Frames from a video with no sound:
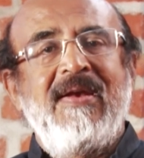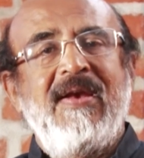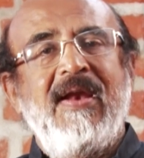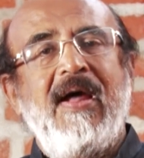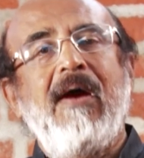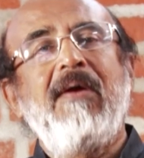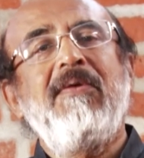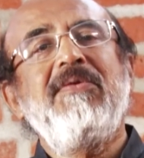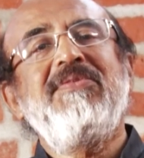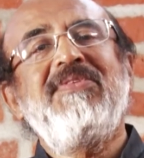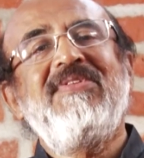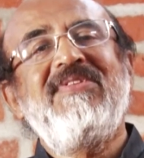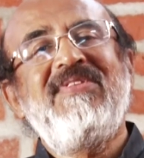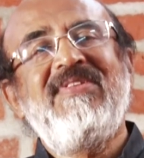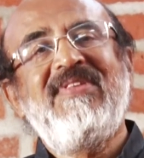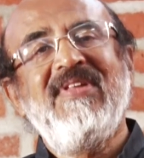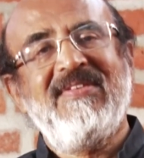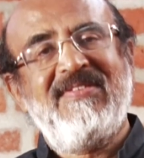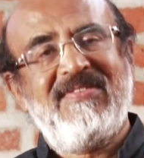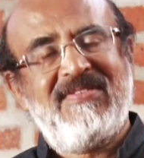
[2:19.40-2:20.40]
Now,
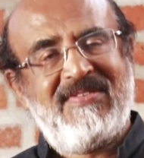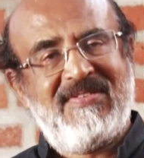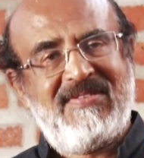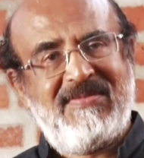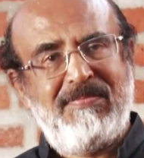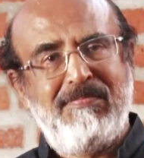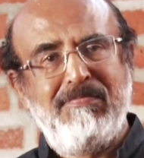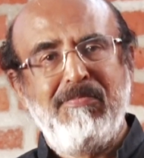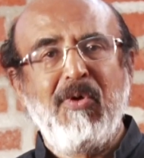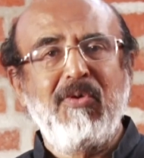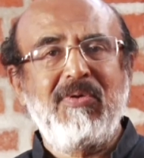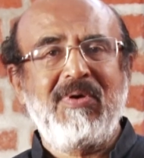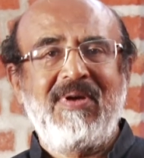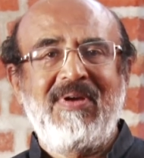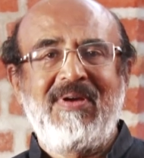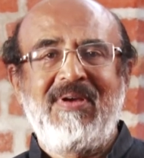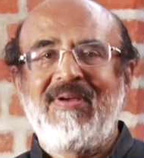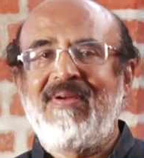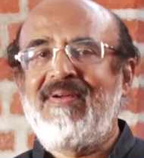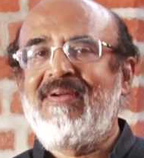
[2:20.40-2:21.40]
this
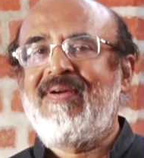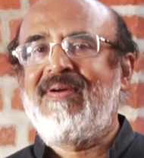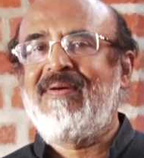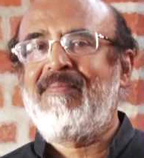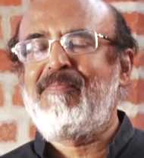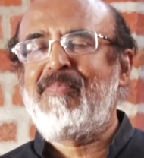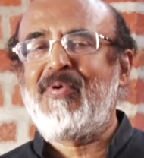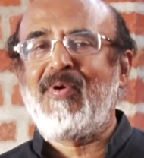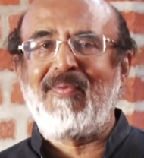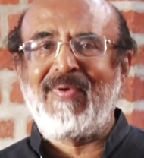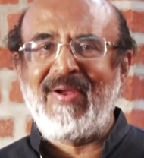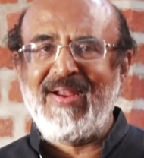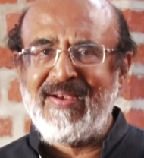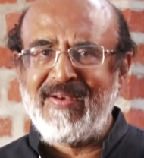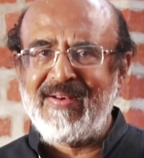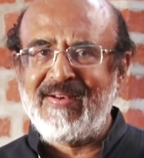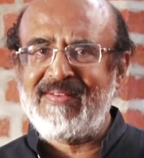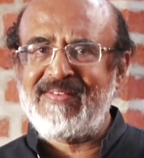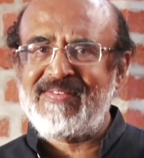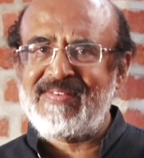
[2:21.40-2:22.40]
book
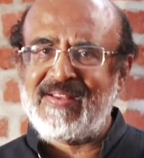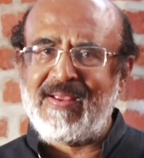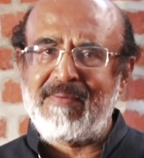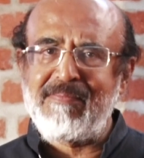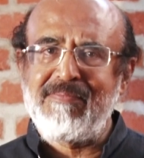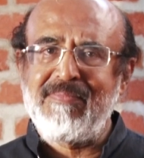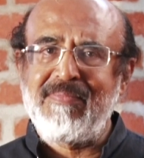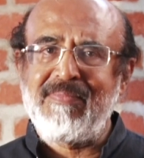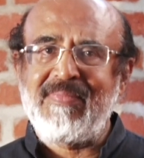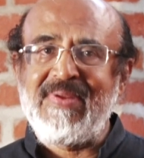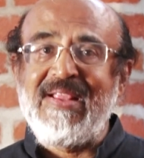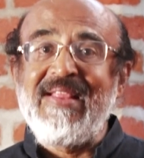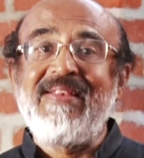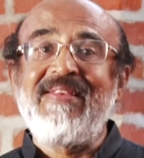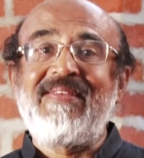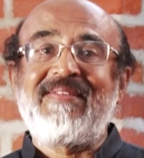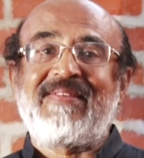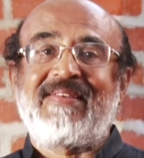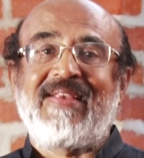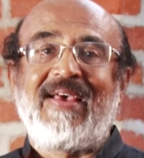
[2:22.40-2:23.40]
provided some
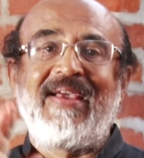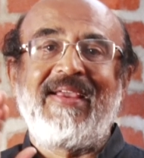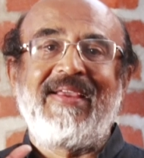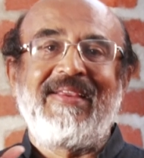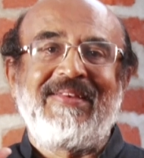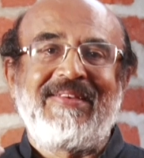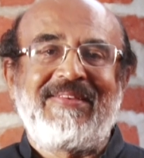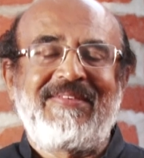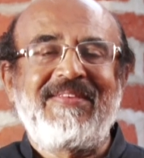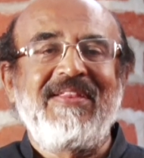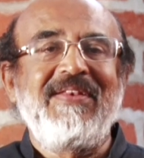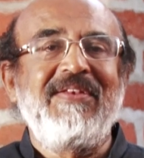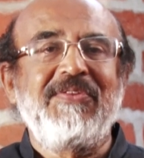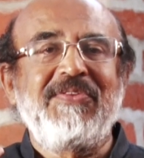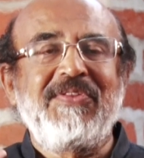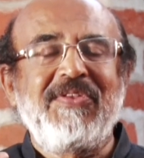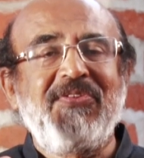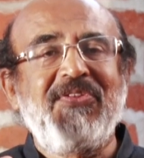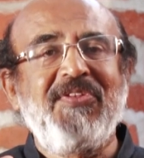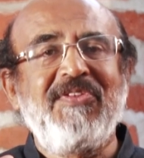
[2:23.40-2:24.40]
insights into
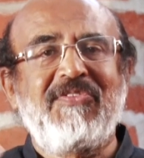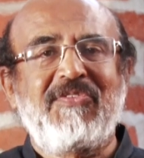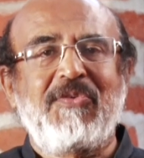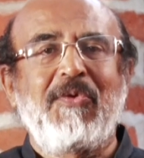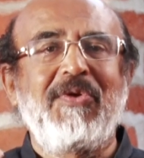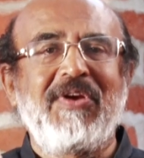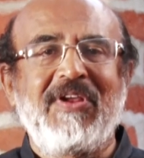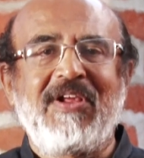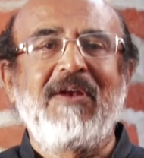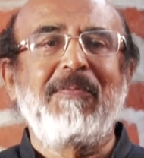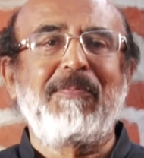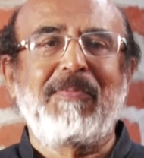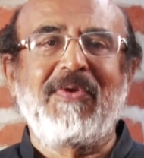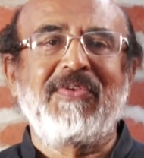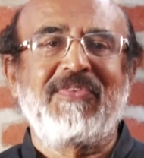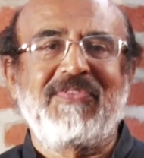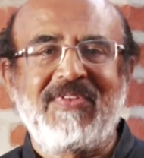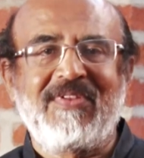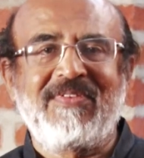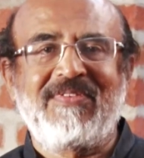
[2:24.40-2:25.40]
this historical
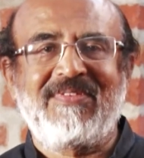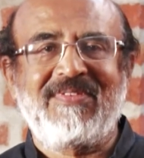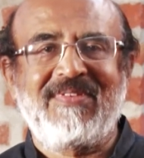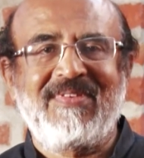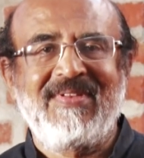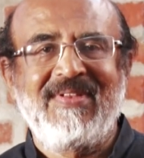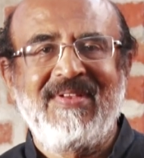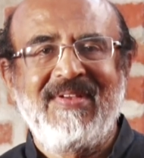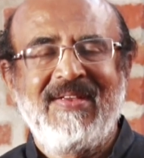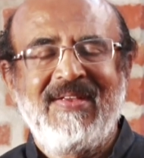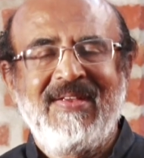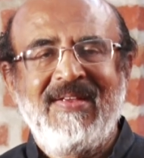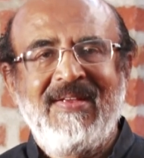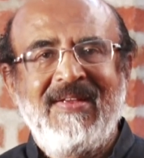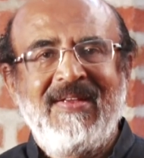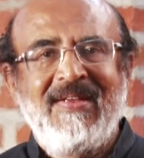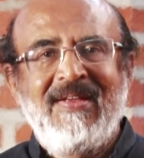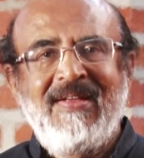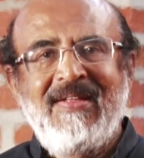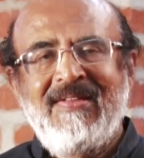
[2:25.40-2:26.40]
process.
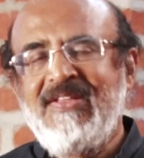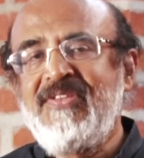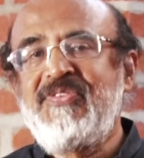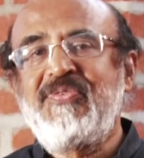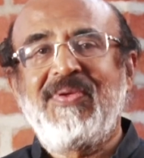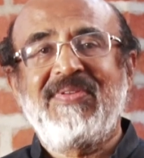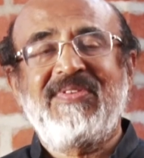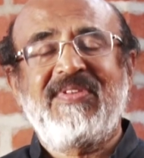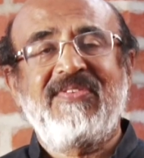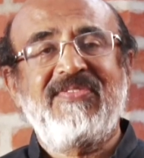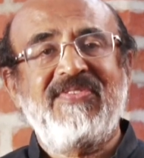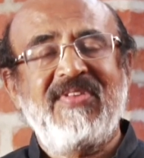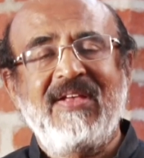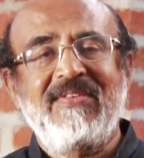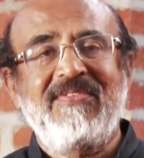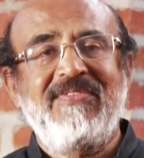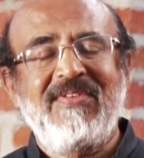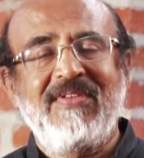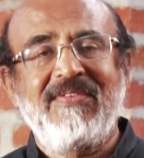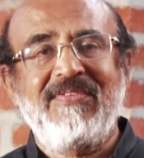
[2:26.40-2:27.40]
This was a
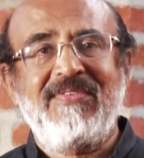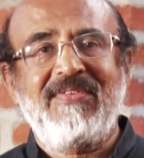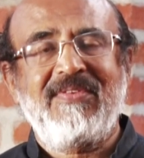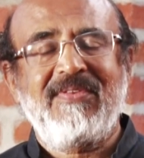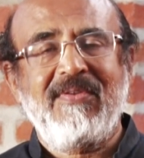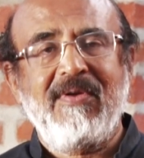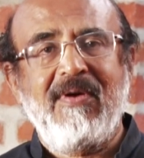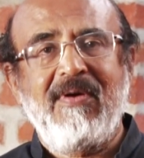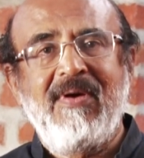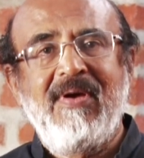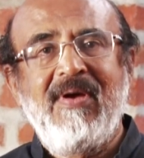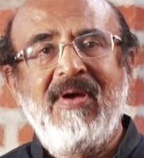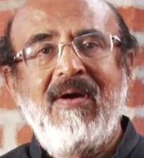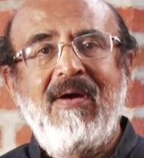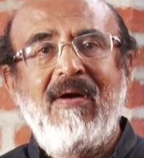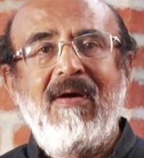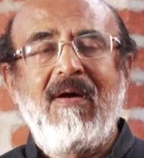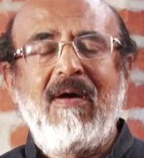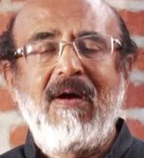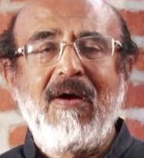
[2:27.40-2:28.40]
success
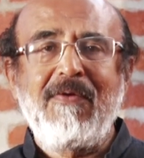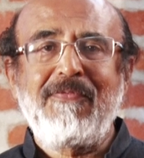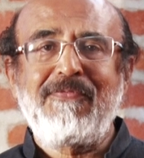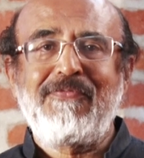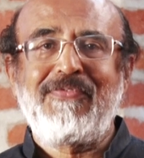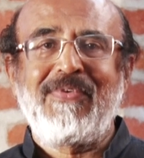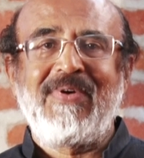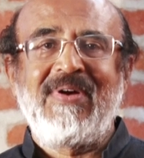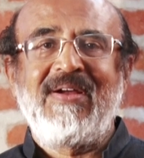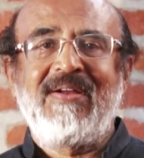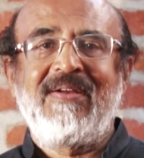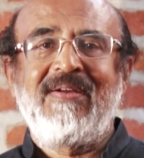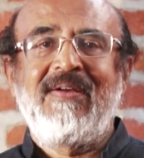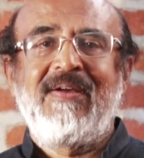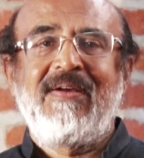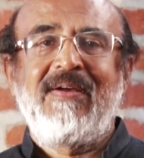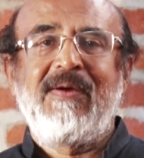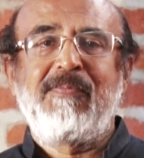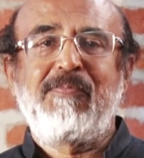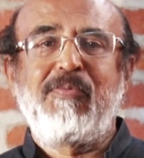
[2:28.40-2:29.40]
of
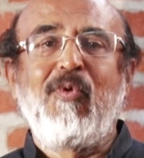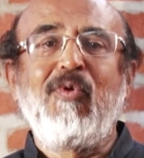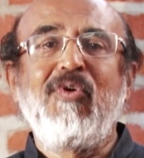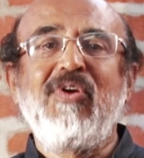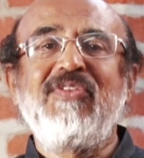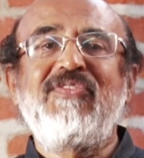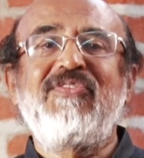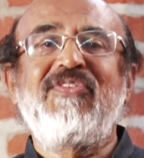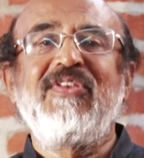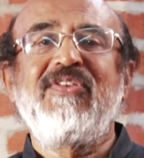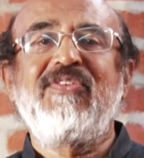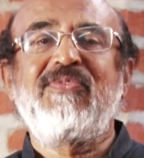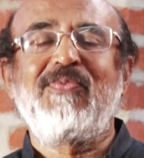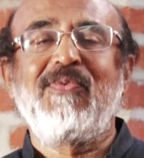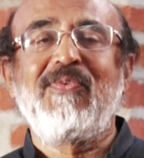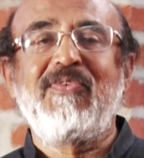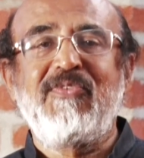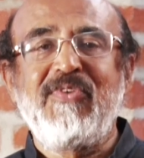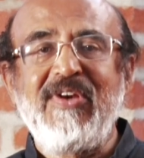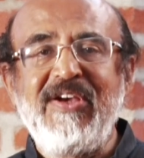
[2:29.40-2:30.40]
policies
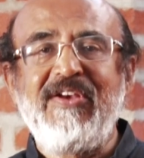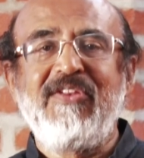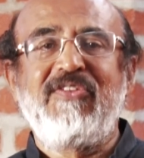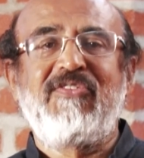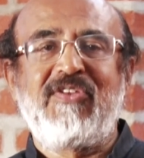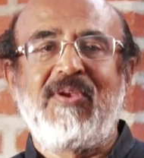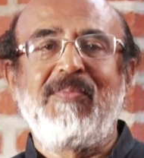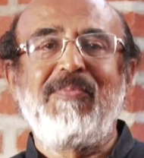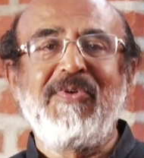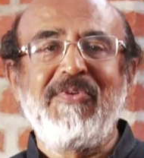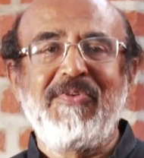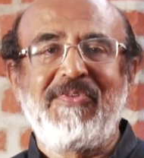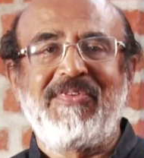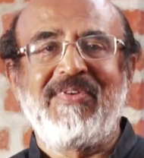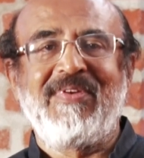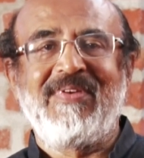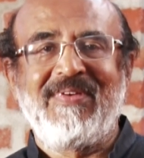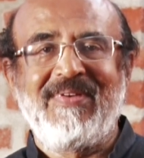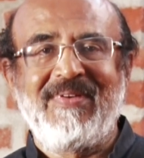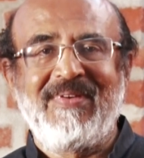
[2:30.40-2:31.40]
for
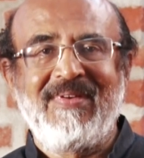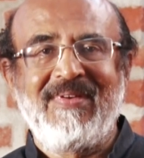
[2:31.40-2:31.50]
redistribution.